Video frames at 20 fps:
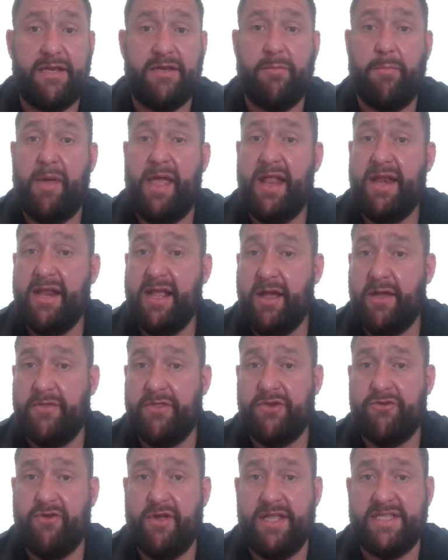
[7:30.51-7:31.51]
and depending on
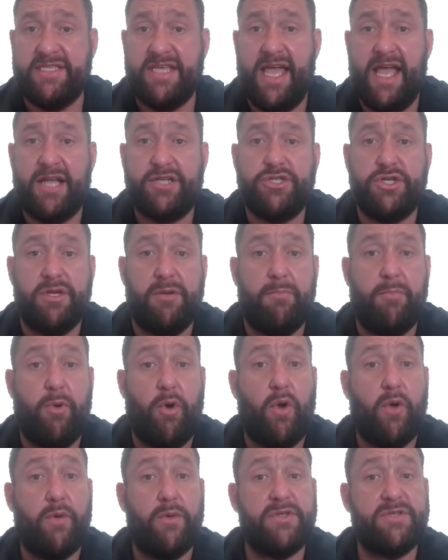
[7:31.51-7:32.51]
the transaction,
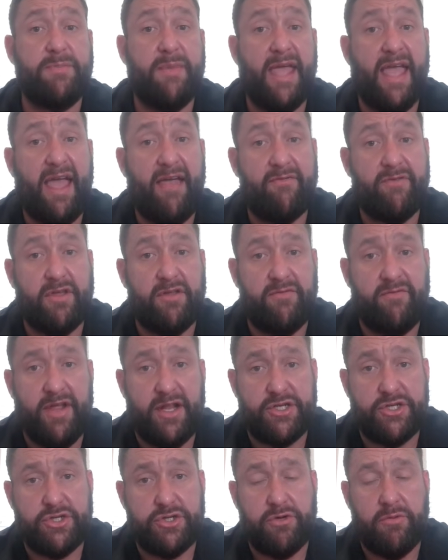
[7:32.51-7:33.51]
borrowers may have
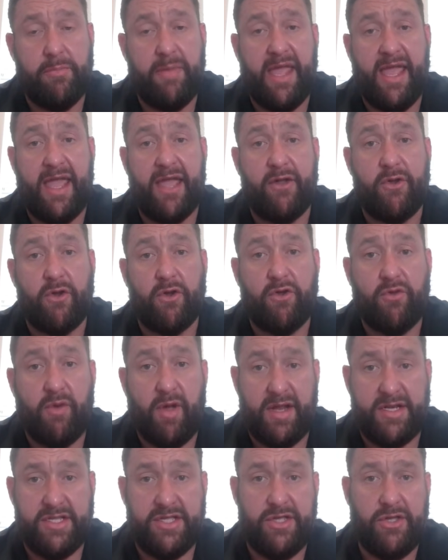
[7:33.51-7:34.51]
conventional bank or
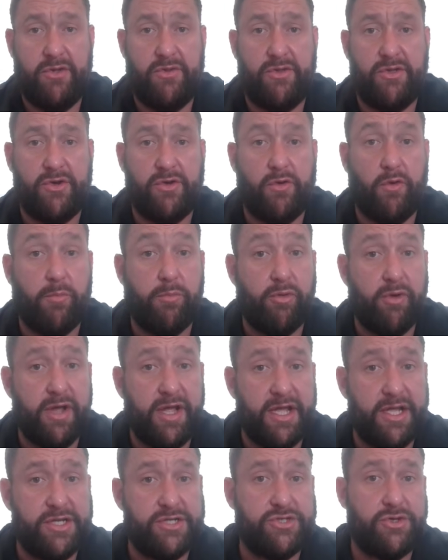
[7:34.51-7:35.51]
credit union or
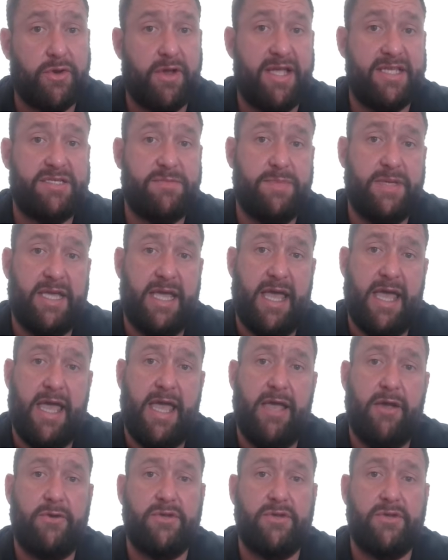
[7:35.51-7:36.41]
bridge or SBA